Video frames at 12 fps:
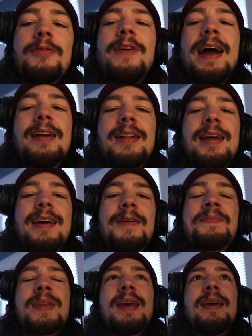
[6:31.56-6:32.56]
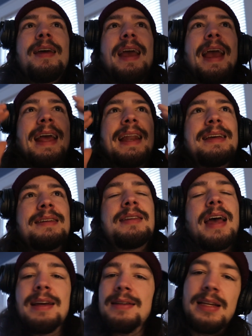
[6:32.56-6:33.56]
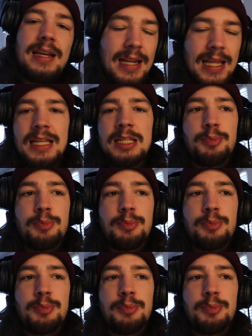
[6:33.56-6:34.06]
Finally, it is a tedious